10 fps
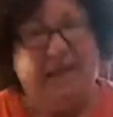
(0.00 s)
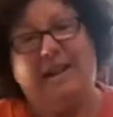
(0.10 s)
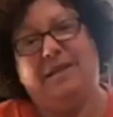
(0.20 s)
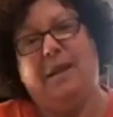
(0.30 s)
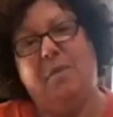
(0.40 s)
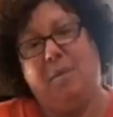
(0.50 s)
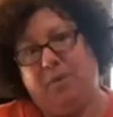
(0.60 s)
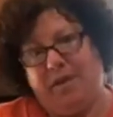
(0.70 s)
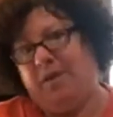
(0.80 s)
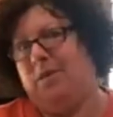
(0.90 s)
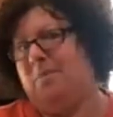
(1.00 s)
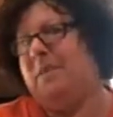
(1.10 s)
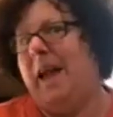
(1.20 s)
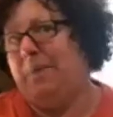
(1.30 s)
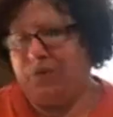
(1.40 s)
We like to come up
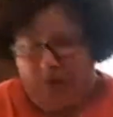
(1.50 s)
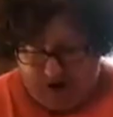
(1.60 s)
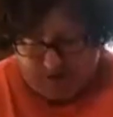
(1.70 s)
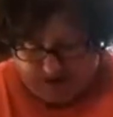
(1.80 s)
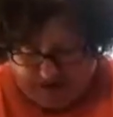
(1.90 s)
with names for